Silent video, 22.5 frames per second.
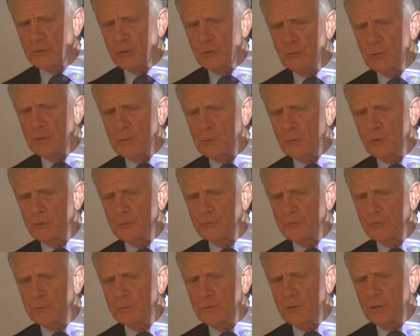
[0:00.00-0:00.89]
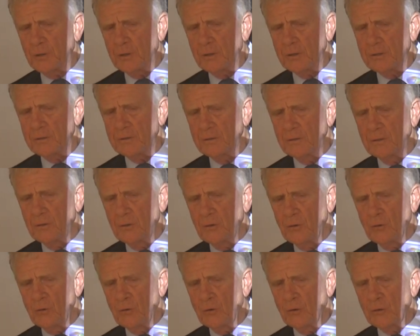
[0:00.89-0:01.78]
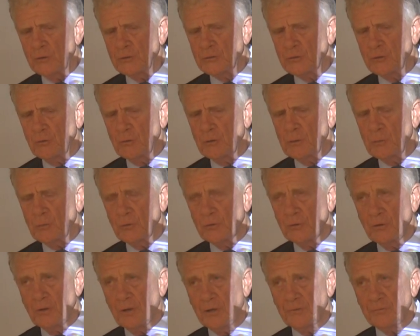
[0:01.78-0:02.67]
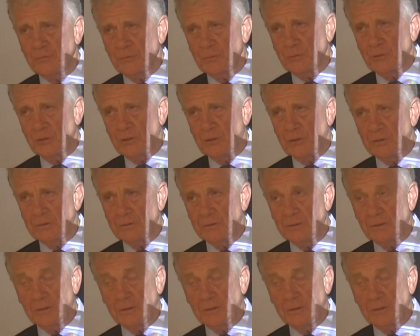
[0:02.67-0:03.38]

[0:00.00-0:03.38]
though it were from God? or as though it were not from God. Mm